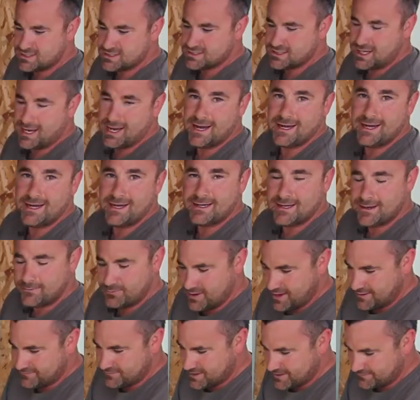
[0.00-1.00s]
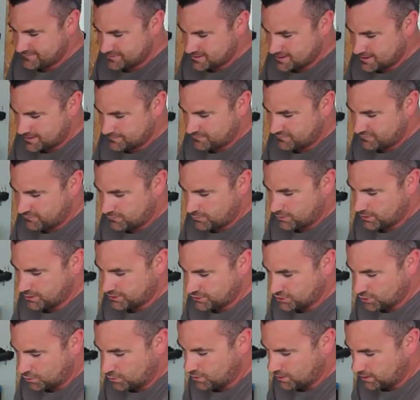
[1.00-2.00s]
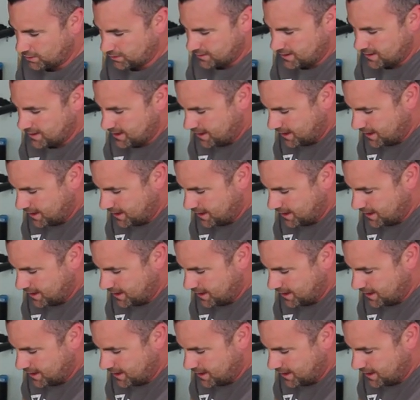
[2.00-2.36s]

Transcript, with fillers: siding and we have to have it done before our door.